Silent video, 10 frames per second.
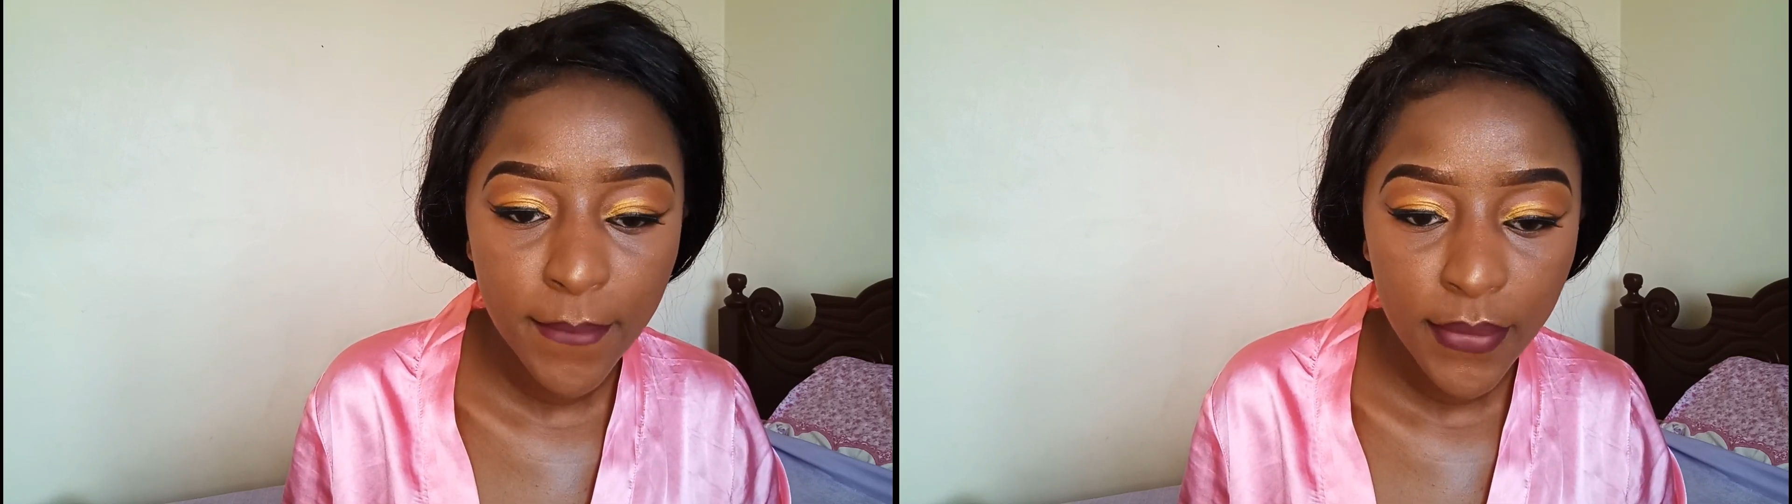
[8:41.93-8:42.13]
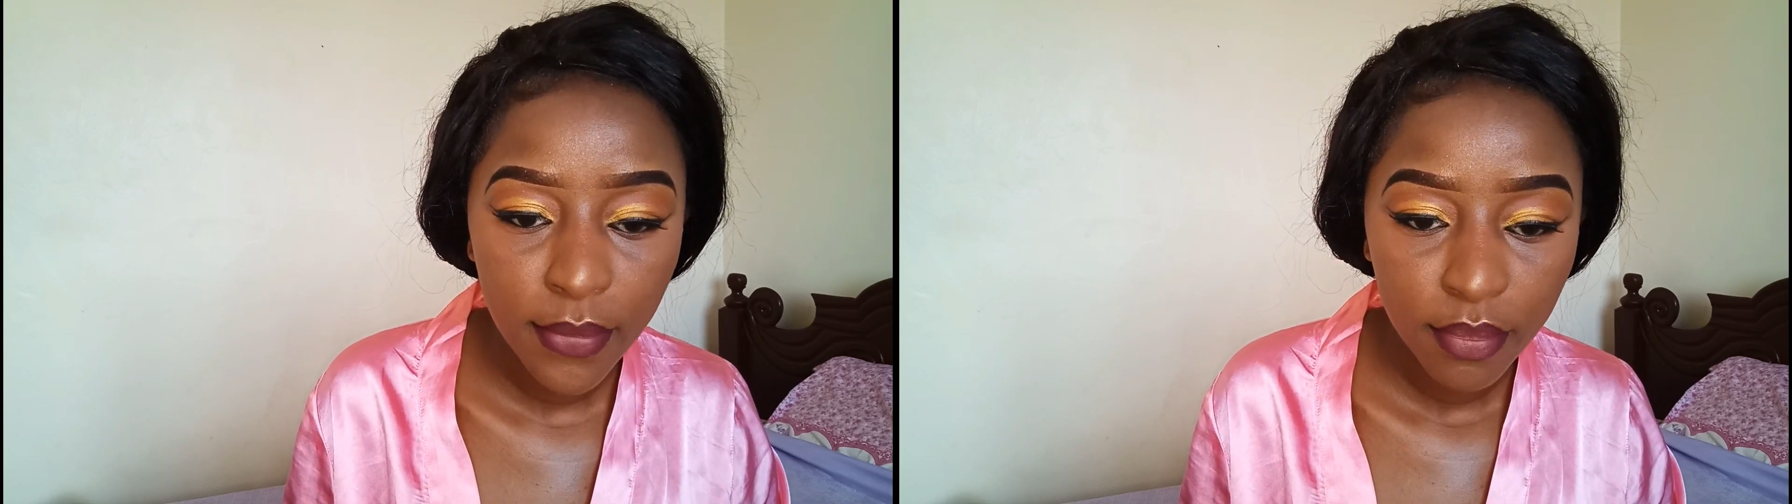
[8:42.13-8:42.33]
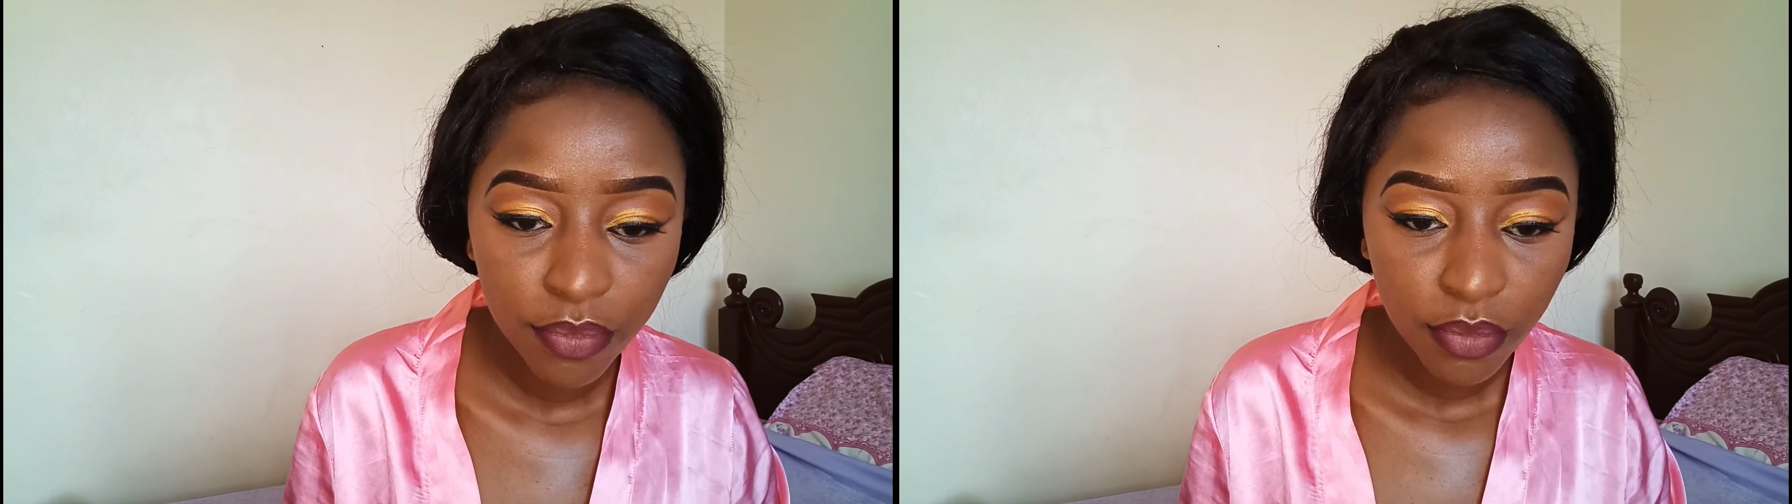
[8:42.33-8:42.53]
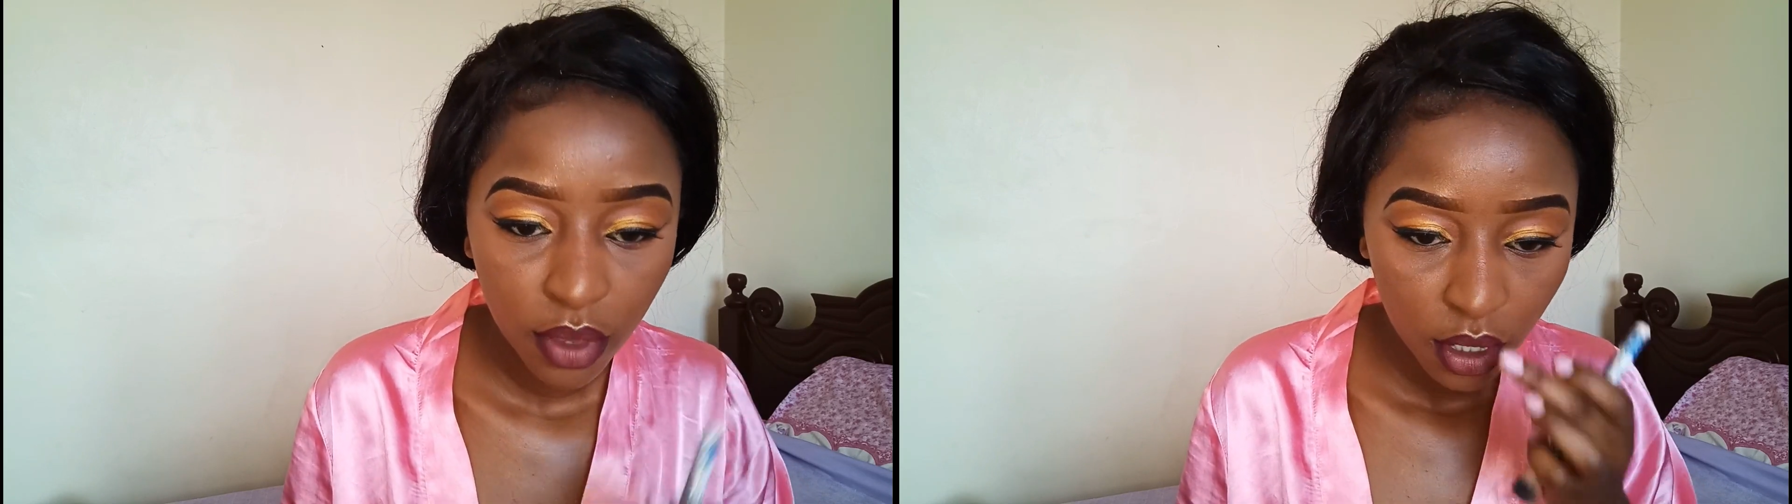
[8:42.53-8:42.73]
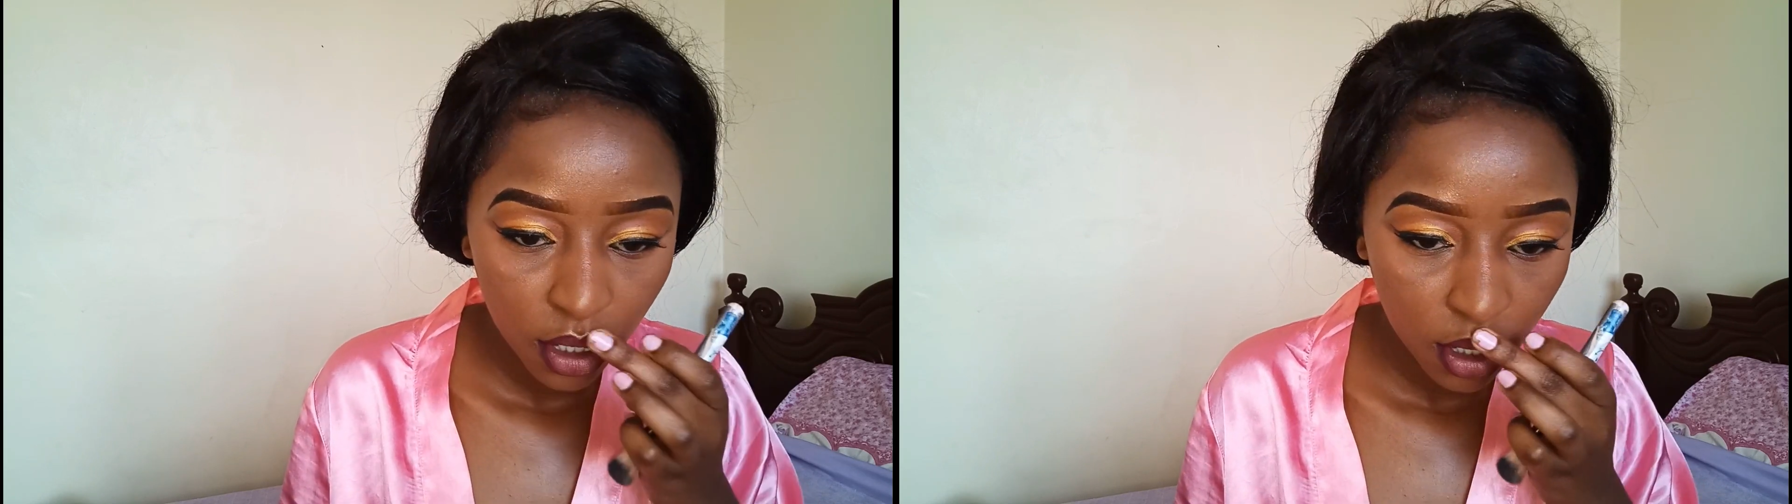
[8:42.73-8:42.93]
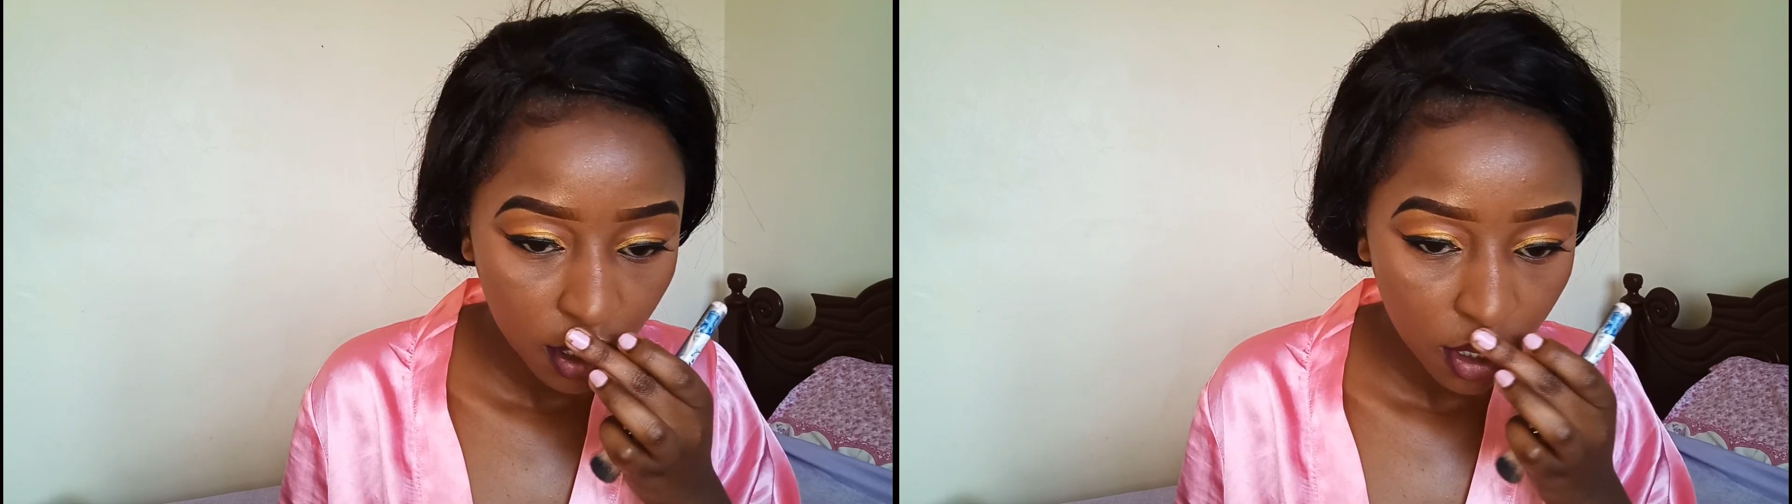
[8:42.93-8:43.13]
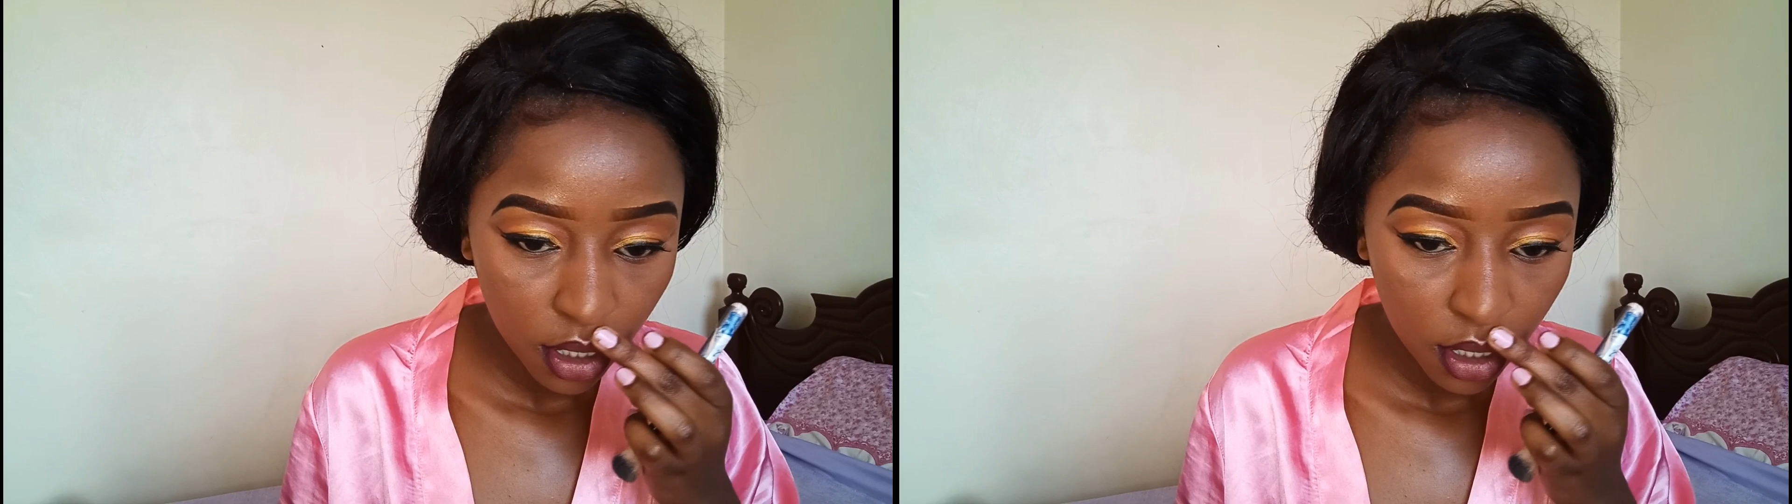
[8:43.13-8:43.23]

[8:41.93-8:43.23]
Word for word: Beverly Hills